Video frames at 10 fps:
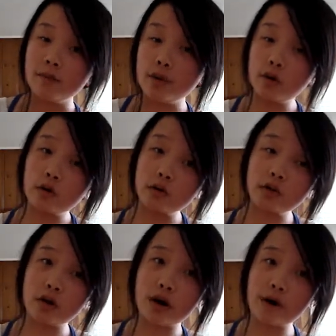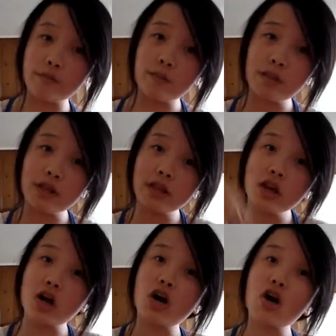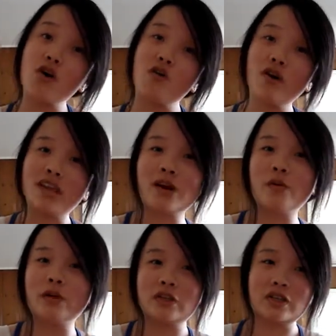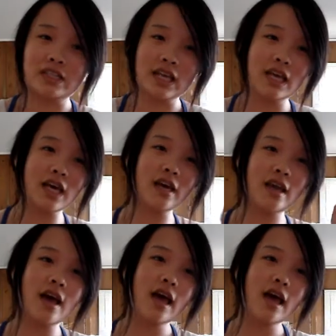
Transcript: post a comment below and I wish to see it.